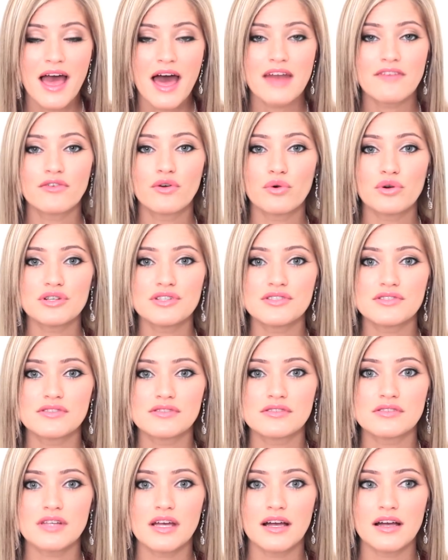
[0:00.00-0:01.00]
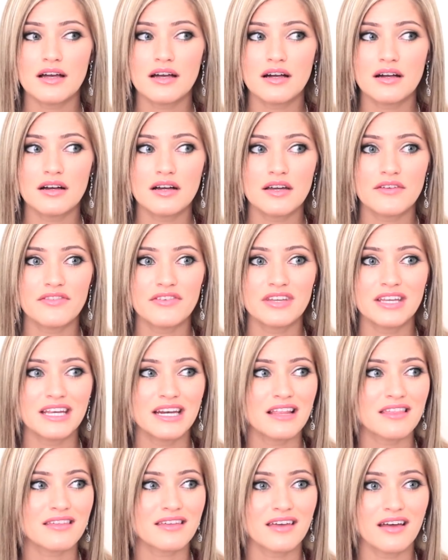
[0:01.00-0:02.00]
And of course, if you
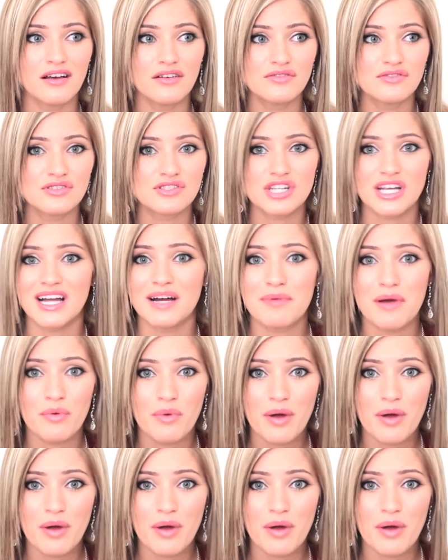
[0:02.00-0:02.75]
need anything else, check out my